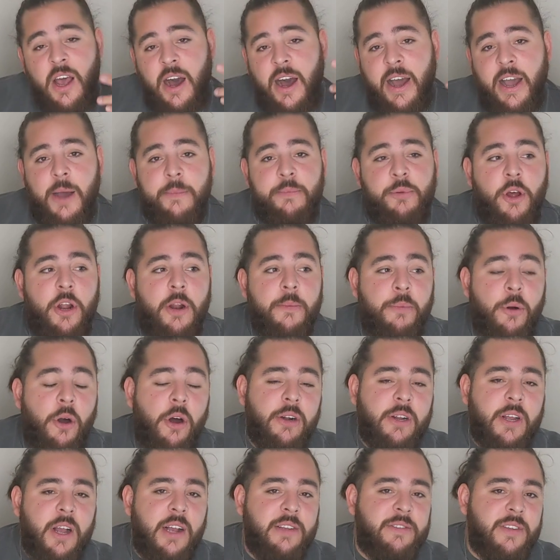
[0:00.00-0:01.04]
I upload a
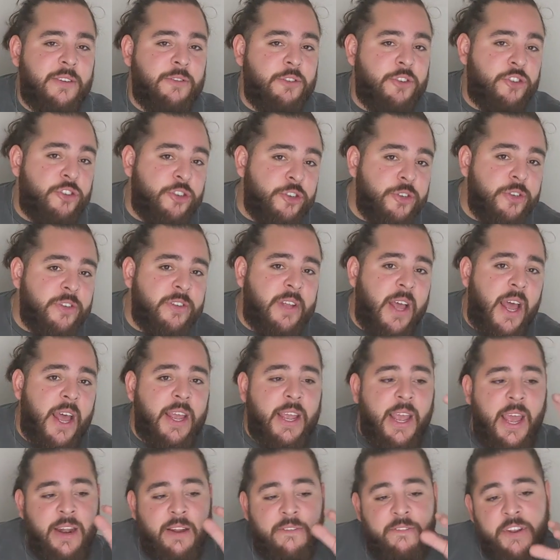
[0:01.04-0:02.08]
podcast every
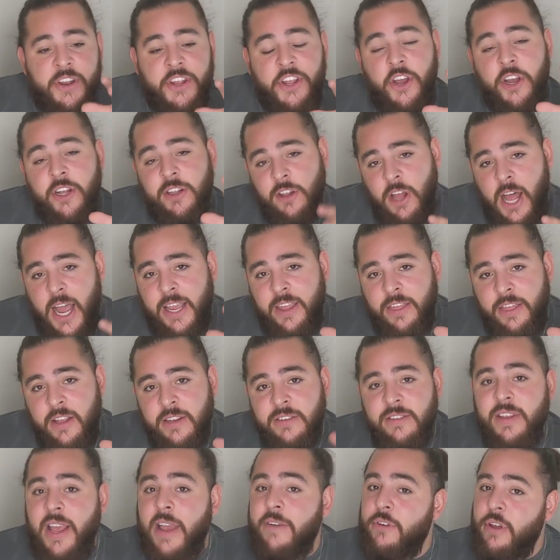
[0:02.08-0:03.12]
Tuesday and a video like
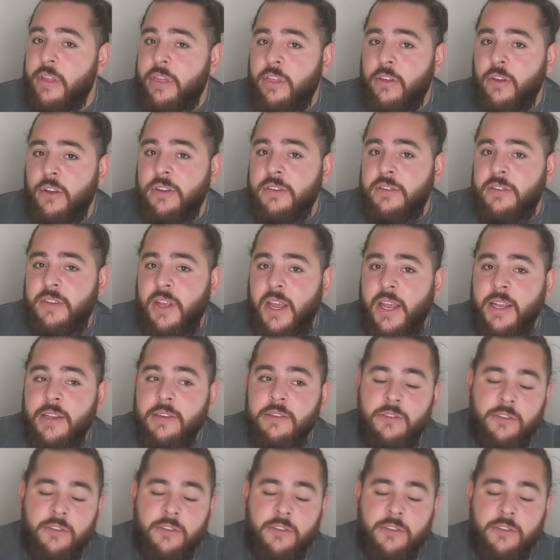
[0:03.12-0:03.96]
this every Thursday.